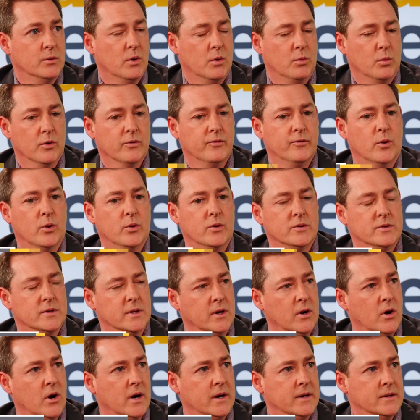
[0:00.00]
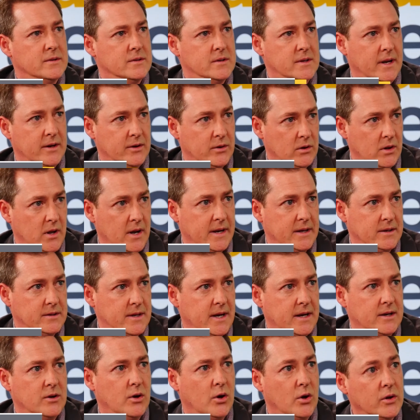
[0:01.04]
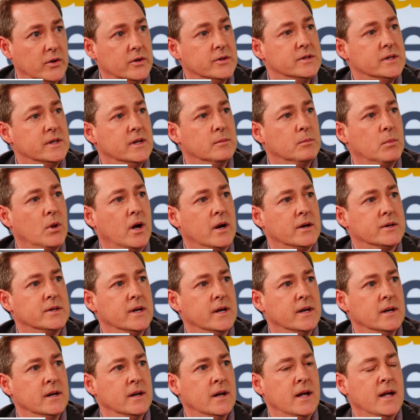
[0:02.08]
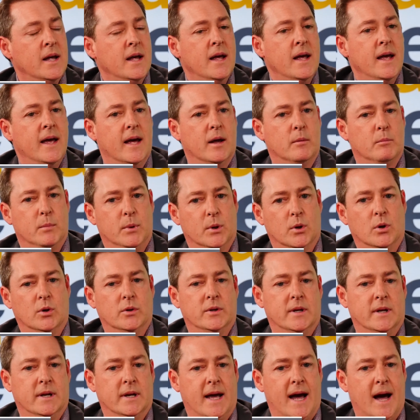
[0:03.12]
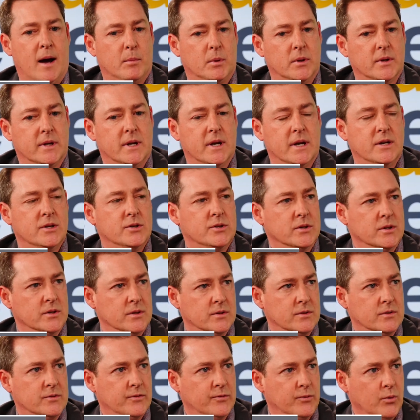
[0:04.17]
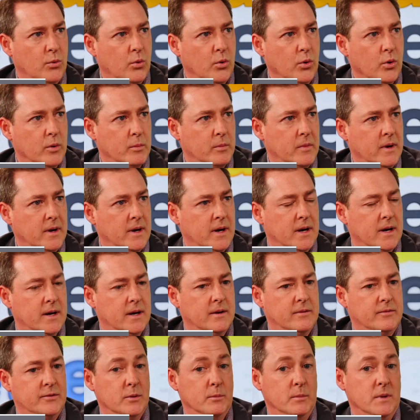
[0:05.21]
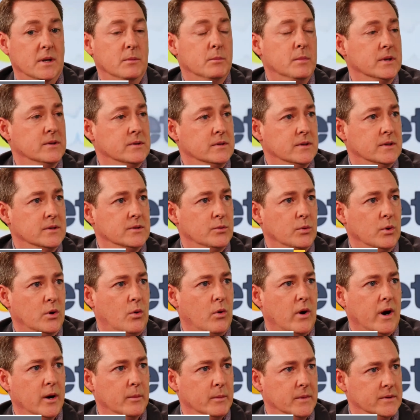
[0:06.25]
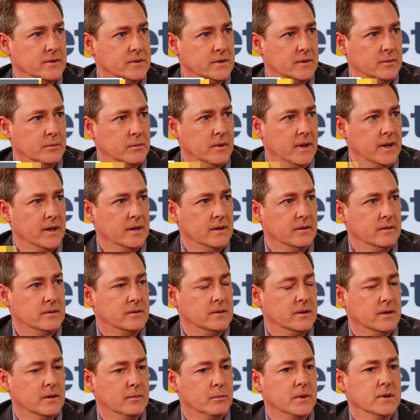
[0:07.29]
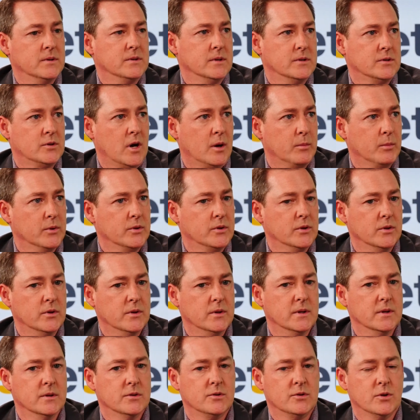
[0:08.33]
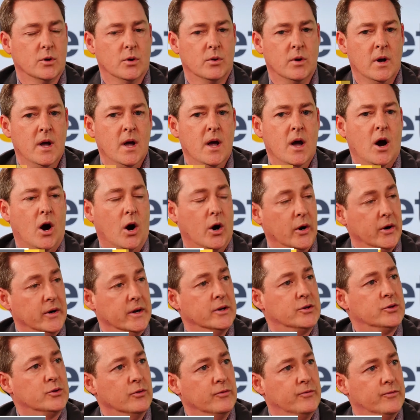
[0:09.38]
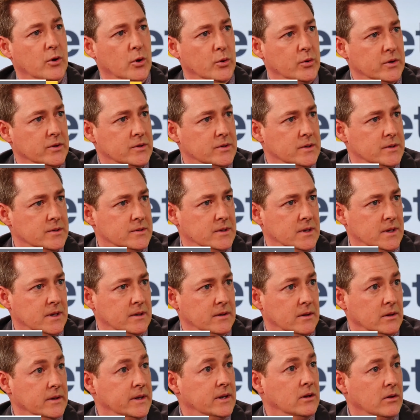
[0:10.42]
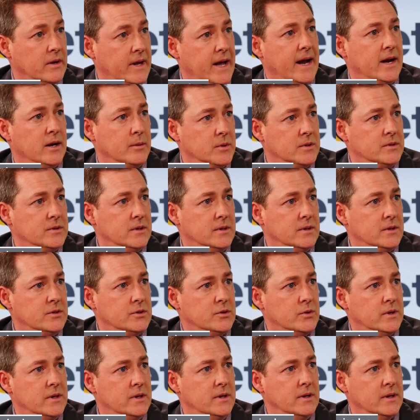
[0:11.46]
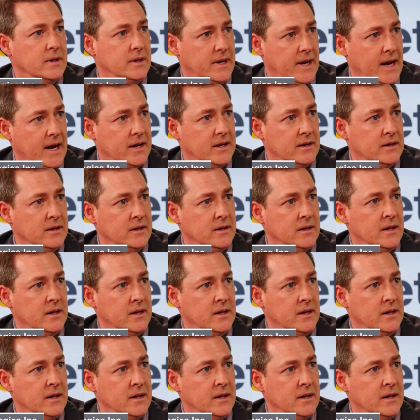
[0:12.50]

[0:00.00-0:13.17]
What we're focusing on is the underlying technology in blockchain and building applications for to meet business requirements and to business opportunities. So our initial focus is in the legal cannabis industry in Canada.